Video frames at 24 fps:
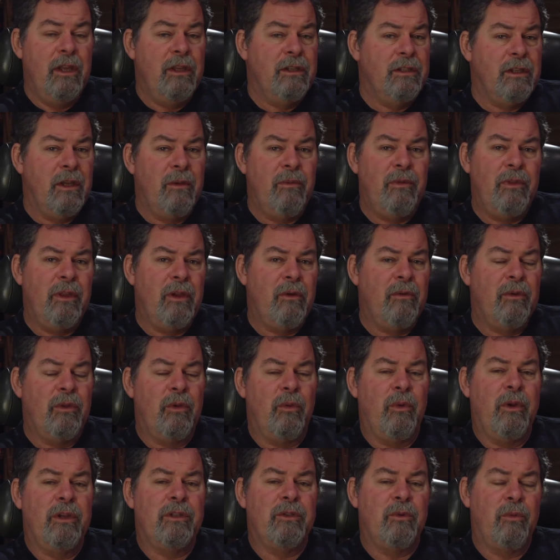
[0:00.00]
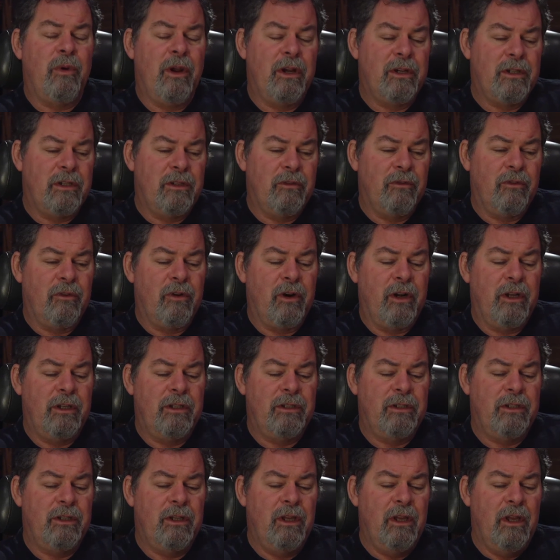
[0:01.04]
Same thing with the resurrection of
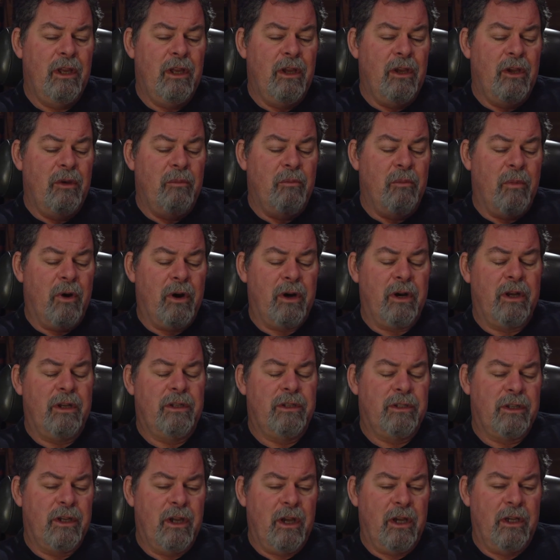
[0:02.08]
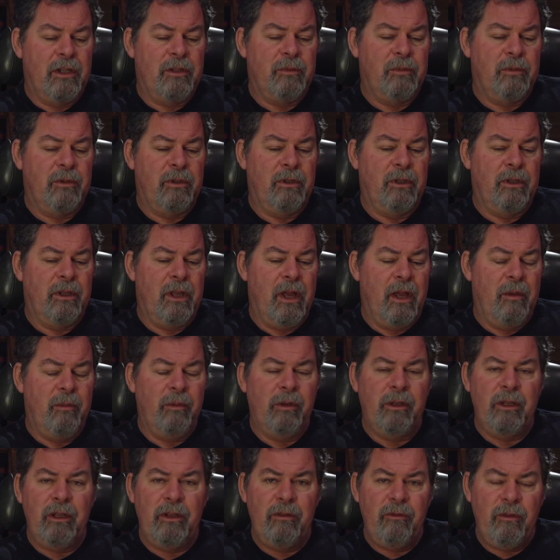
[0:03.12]
Christ. Mark's gospel, I
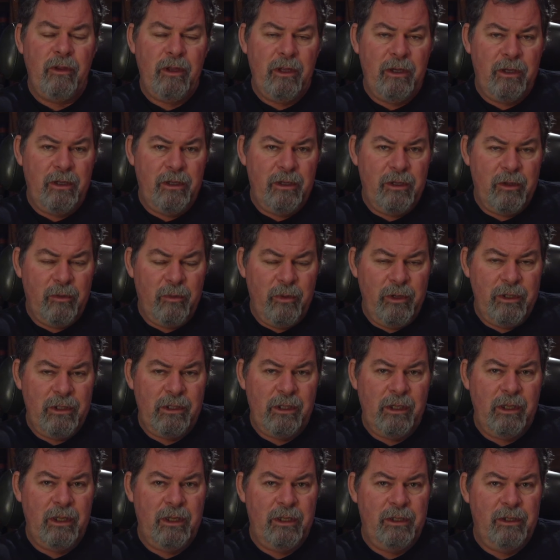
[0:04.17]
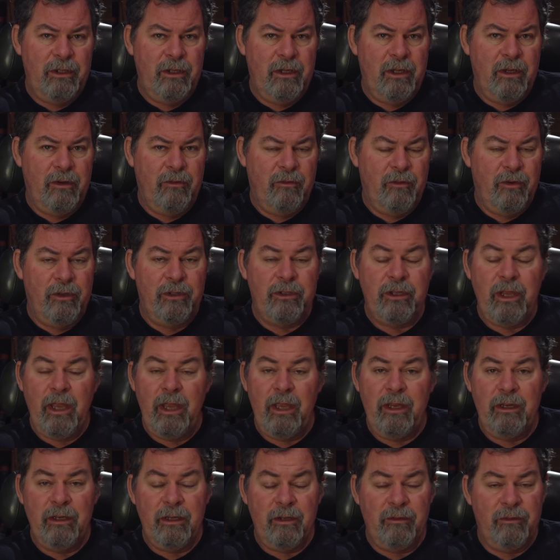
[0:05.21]
believe, ended originally at uh, verse
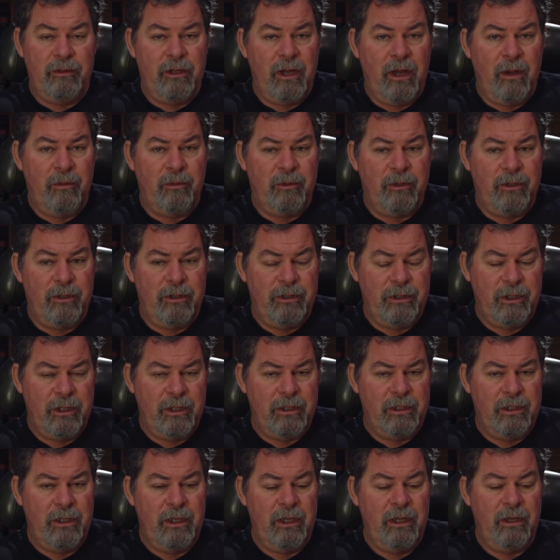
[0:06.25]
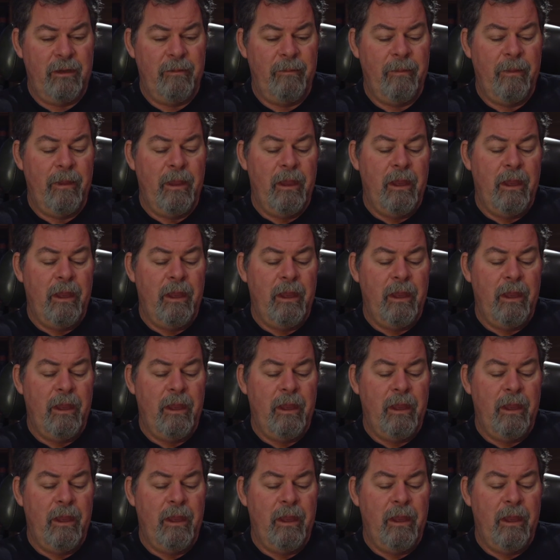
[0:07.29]
8 of chapter 16.